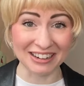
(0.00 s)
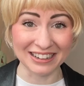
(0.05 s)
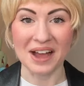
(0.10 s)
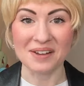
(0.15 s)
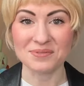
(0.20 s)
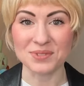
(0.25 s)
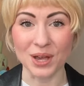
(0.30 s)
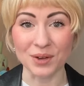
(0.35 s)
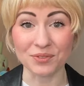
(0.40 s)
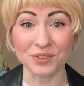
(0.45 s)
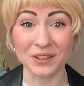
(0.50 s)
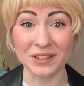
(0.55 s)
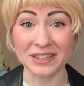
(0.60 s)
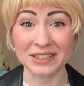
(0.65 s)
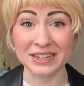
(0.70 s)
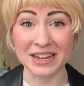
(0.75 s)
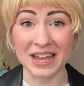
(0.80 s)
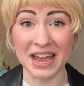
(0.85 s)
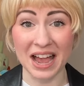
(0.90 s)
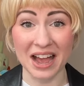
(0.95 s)
I'm definitely
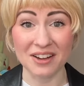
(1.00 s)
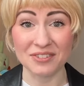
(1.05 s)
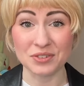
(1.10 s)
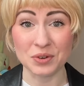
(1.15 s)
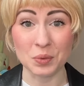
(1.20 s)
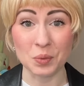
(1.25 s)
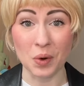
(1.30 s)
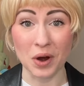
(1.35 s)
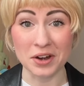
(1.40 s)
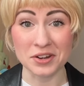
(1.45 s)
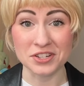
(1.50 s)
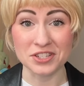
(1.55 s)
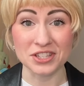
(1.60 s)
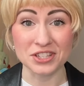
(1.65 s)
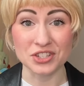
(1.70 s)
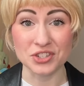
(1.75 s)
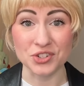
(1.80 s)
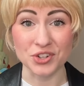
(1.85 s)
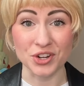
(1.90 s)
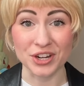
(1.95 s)
gonna have to watch
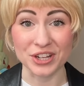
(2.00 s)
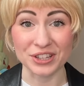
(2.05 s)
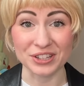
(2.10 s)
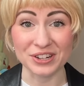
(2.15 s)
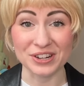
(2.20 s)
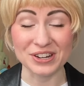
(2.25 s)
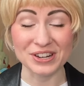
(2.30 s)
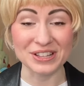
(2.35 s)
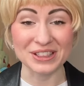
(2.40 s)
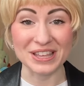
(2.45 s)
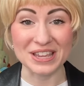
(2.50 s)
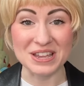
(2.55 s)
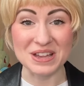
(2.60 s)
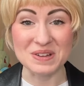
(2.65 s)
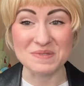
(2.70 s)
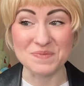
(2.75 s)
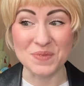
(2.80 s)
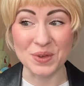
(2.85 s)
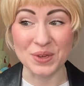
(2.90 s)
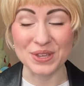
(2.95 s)
this trailer like a
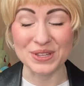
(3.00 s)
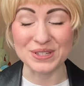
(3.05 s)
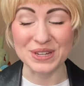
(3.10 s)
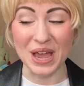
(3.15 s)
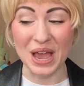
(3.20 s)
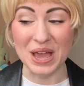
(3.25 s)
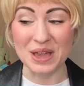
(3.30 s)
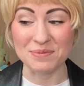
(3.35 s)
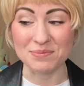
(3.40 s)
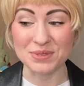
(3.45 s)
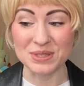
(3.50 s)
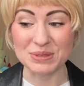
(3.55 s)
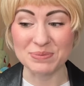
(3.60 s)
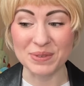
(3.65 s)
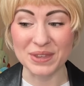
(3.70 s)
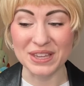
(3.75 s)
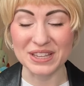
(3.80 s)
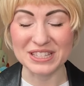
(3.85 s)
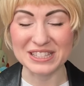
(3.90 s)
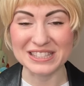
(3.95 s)
million times
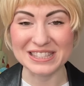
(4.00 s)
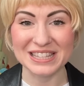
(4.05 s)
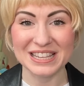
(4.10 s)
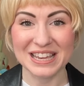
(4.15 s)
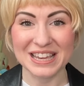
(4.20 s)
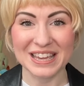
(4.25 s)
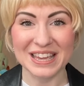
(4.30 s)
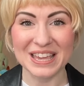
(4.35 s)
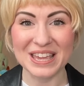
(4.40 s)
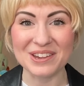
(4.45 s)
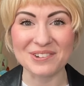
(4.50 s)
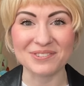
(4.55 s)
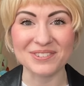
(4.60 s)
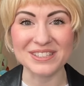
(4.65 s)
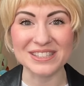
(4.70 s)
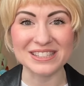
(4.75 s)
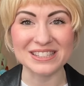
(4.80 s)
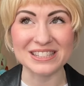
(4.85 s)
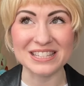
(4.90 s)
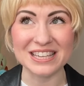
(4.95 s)
because It
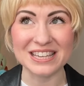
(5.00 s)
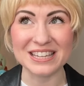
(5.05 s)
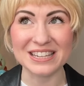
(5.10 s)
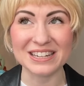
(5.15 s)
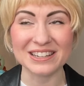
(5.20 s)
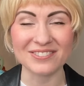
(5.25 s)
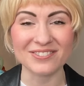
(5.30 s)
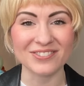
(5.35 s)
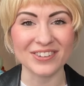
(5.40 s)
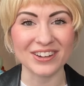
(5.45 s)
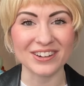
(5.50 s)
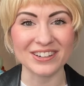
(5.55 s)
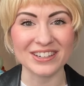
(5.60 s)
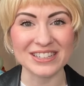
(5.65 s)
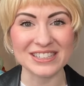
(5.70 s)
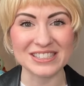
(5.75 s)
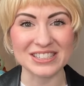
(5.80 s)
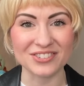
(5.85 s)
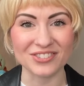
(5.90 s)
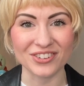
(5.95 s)
was in a very
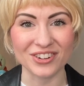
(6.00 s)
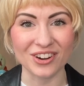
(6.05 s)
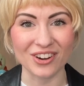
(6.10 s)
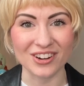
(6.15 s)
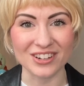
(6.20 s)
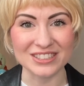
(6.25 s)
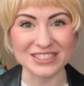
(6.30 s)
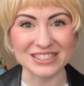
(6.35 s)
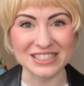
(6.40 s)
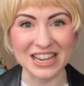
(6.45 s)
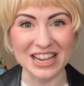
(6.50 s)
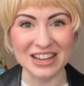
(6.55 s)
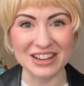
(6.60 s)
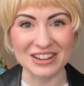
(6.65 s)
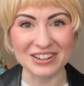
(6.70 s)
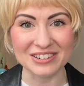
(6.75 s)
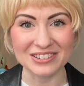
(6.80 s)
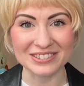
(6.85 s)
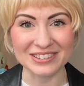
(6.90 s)
different art style.